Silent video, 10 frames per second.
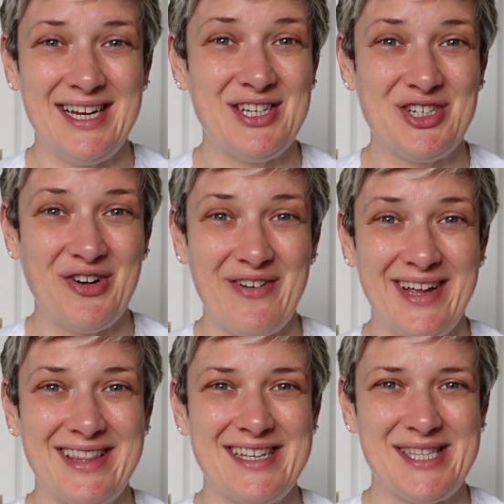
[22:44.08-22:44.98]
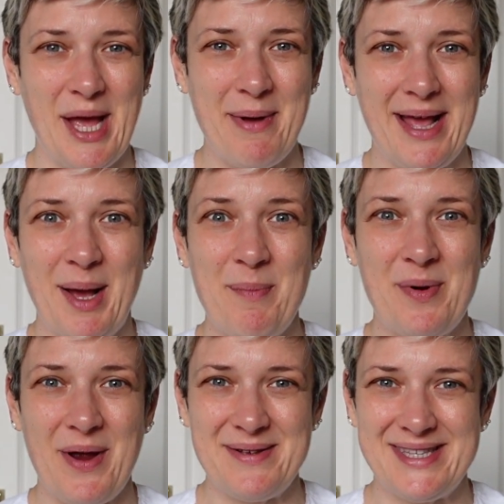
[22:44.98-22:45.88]
during the sewing
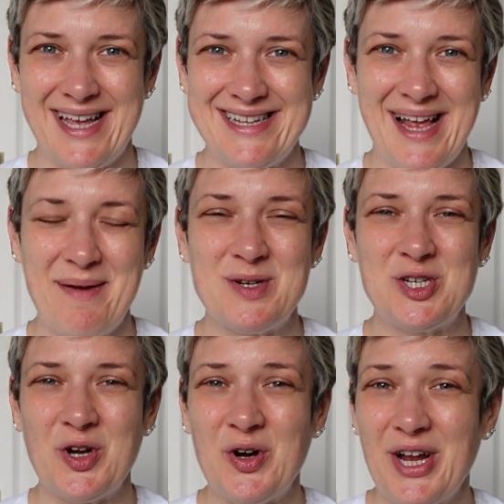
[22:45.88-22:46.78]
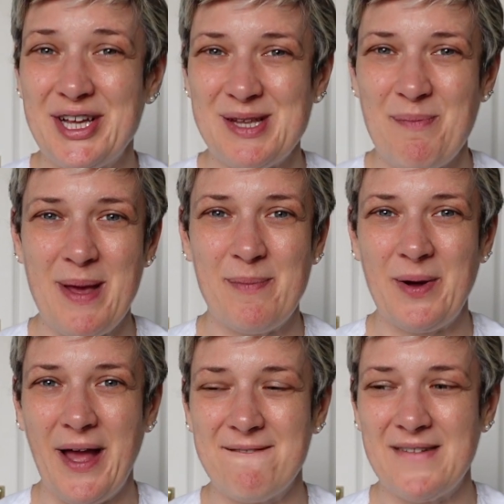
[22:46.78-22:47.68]
process. I'm sure lots of
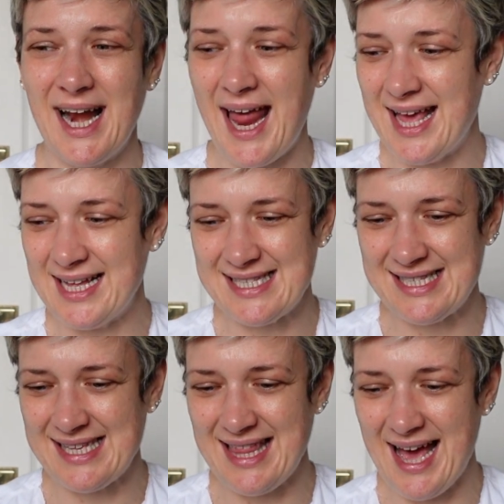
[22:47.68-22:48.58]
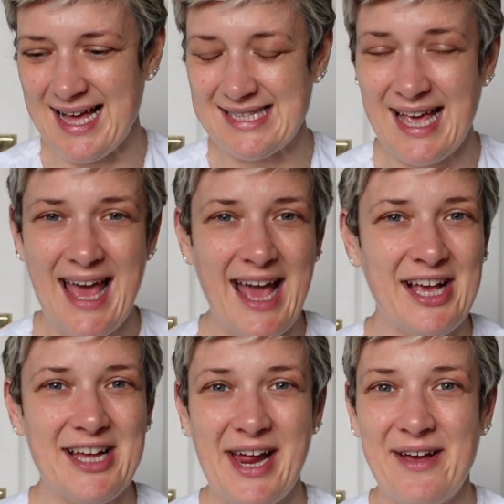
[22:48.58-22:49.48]
people can relate to that.
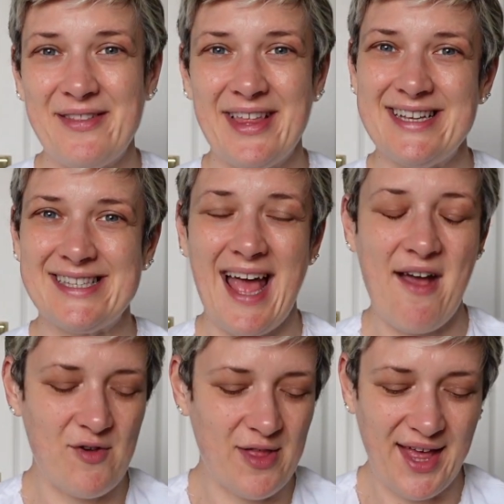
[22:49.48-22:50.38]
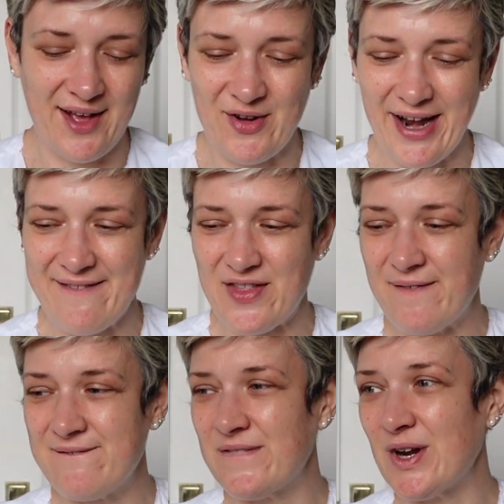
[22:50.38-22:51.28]
You know, there's everything all over
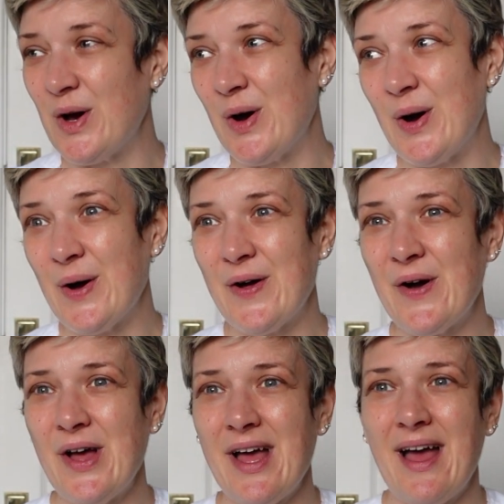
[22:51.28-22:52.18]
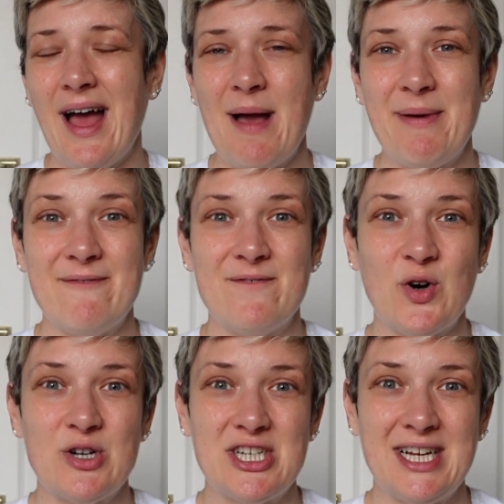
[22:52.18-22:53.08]
the floor. I mean,
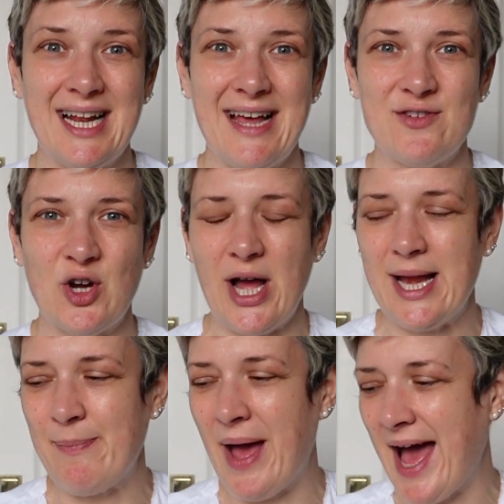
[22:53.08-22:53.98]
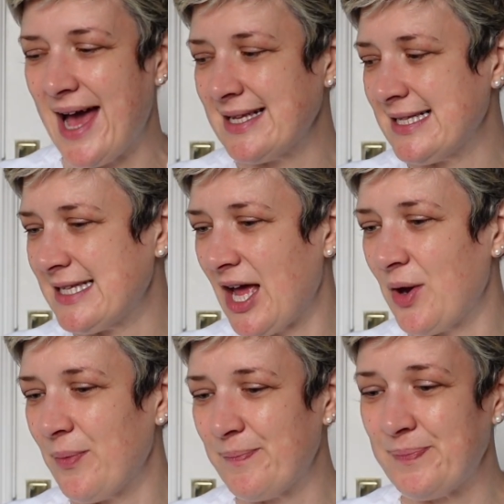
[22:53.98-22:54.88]
fortunately I've not got any pets, so